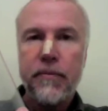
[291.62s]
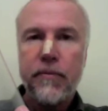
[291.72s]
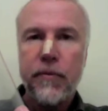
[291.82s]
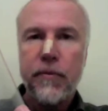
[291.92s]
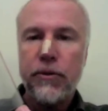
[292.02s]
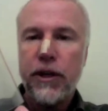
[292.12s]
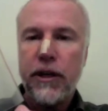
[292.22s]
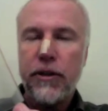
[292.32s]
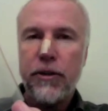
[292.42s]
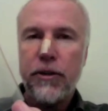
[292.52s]
they're
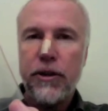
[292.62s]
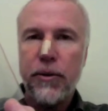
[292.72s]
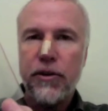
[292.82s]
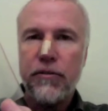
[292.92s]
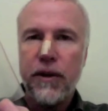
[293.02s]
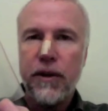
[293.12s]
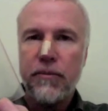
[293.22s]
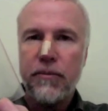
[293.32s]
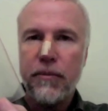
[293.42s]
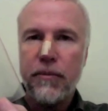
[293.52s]
telling you to go as as
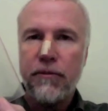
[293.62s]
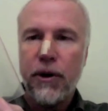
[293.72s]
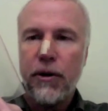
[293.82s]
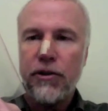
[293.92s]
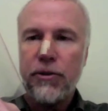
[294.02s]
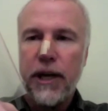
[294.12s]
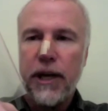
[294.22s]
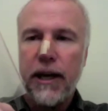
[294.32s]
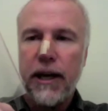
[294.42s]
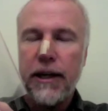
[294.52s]
far as you
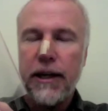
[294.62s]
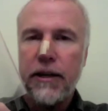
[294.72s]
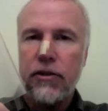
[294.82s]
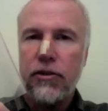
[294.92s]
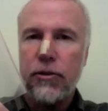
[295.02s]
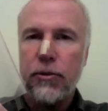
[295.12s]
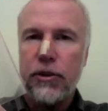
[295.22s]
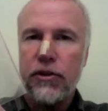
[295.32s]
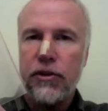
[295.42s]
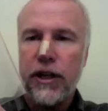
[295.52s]
can into the
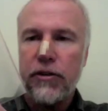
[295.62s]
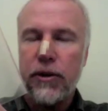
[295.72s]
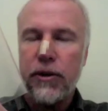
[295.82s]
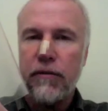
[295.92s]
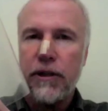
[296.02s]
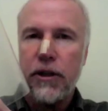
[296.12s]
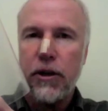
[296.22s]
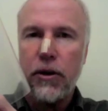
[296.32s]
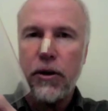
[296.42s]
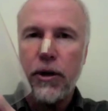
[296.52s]
center of the
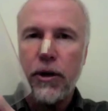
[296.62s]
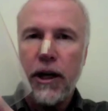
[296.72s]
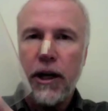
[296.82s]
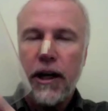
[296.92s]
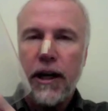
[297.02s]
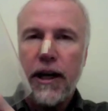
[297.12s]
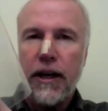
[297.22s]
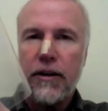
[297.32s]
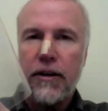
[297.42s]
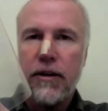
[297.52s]
cone
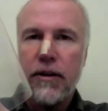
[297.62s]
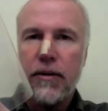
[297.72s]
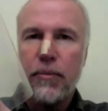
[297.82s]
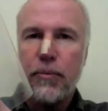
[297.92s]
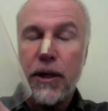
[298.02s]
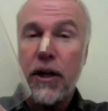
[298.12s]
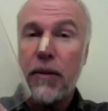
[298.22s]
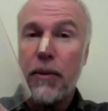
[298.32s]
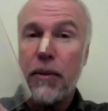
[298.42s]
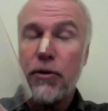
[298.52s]
and
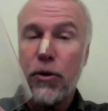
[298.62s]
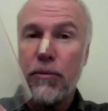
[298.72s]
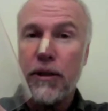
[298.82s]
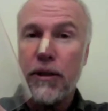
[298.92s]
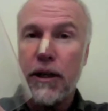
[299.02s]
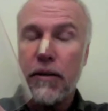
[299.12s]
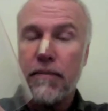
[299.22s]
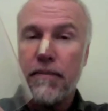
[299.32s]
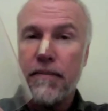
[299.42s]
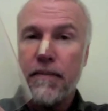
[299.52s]
become absorbed there.
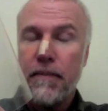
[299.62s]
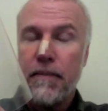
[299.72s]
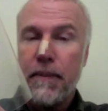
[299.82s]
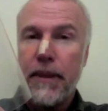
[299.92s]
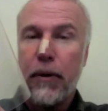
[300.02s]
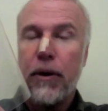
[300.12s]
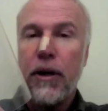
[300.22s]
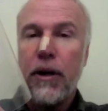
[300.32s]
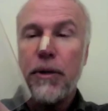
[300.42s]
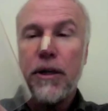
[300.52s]
Uh-huh. Now,
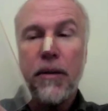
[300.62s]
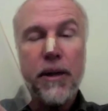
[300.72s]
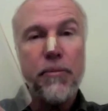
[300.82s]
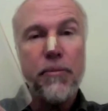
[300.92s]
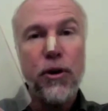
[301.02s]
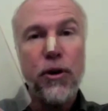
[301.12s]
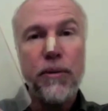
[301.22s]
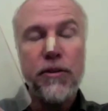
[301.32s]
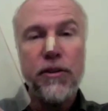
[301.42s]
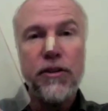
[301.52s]
becoming absorbed
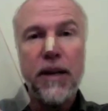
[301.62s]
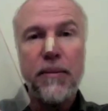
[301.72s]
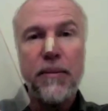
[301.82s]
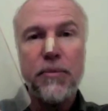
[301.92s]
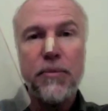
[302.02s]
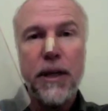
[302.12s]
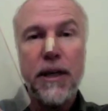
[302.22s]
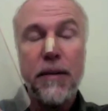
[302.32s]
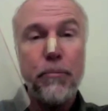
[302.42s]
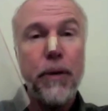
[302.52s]
is the same as being
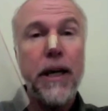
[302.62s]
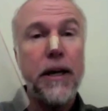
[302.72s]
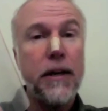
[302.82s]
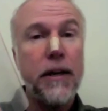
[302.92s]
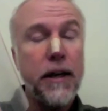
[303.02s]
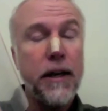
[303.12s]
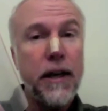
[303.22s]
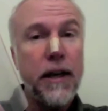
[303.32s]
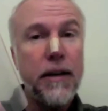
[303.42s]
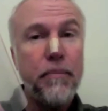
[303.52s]
embedded,
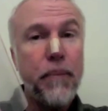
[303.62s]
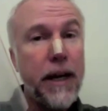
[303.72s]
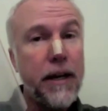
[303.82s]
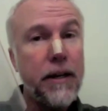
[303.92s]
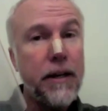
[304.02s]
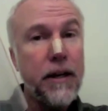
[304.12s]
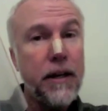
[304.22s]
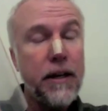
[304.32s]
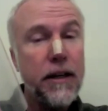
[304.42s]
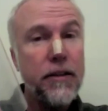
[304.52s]
and embedded
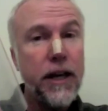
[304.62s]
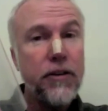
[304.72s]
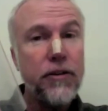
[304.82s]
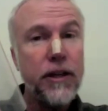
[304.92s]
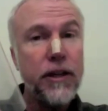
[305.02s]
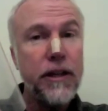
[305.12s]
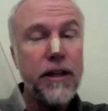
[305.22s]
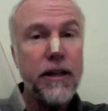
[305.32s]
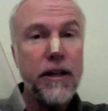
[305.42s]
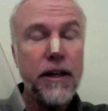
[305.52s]
is actually the
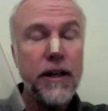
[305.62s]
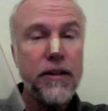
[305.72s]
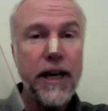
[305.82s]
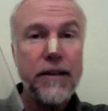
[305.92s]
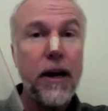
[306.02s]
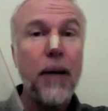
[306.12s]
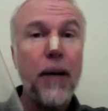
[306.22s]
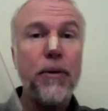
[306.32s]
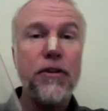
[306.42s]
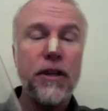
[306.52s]
exact
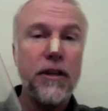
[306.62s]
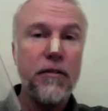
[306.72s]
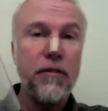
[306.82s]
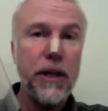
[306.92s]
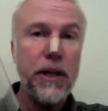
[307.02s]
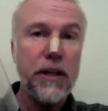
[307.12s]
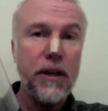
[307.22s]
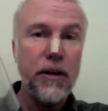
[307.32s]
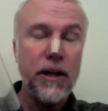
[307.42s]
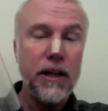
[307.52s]
opposite of being
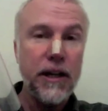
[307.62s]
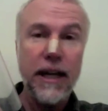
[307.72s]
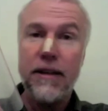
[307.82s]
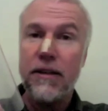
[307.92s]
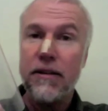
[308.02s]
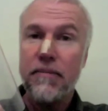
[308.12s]
enlightened.